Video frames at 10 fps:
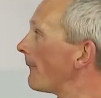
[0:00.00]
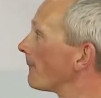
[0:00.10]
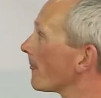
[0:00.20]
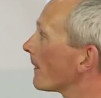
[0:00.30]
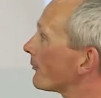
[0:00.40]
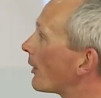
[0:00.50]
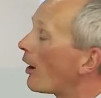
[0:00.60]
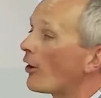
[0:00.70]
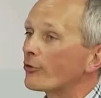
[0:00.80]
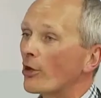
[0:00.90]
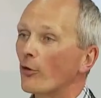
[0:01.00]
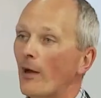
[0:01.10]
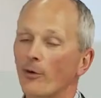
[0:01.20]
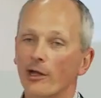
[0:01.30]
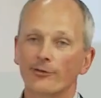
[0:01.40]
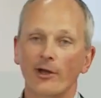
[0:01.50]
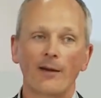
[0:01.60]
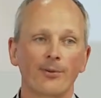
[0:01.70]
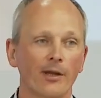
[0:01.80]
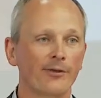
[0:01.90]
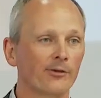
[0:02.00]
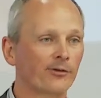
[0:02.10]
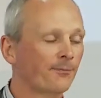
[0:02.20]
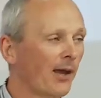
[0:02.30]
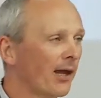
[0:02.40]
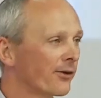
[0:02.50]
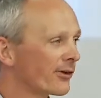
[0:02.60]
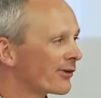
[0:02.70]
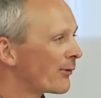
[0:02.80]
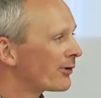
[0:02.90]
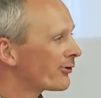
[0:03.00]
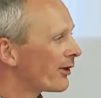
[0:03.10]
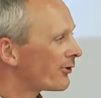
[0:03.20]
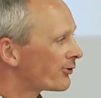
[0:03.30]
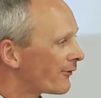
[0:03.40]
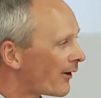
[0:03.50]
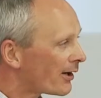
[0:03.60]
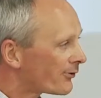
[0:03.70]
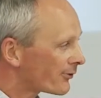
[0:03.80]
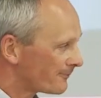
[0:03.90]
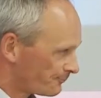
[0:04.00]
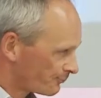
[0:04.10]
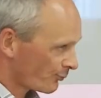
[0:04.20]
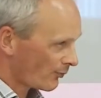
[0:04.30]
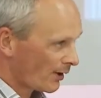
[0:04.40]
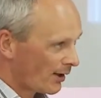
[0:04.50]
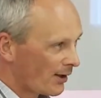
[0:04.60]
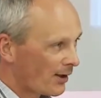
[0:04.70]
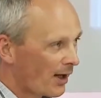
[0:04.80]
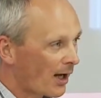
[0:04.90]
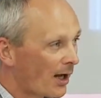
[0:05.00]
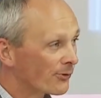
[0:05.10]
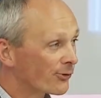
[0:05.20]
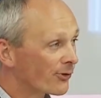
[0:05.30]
um, so I'll show you one more example in that space. Has anyone seen this device? Uh,